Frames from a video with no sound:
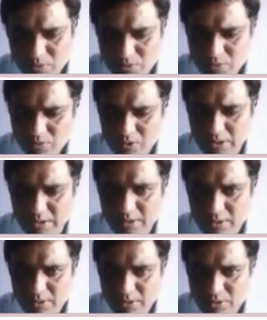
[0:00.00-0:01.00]
Okay,
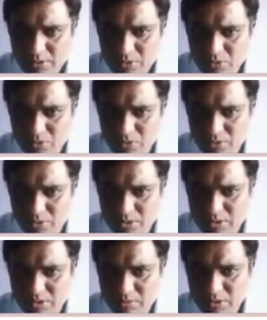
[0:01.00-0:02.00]
so this
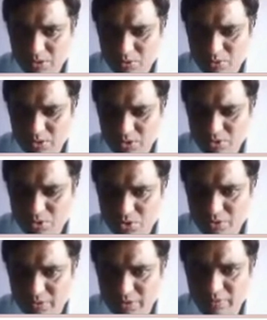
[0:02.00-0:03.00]
is my voltage source
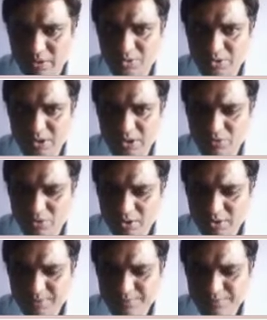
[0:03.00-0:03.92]
with value 10 volt.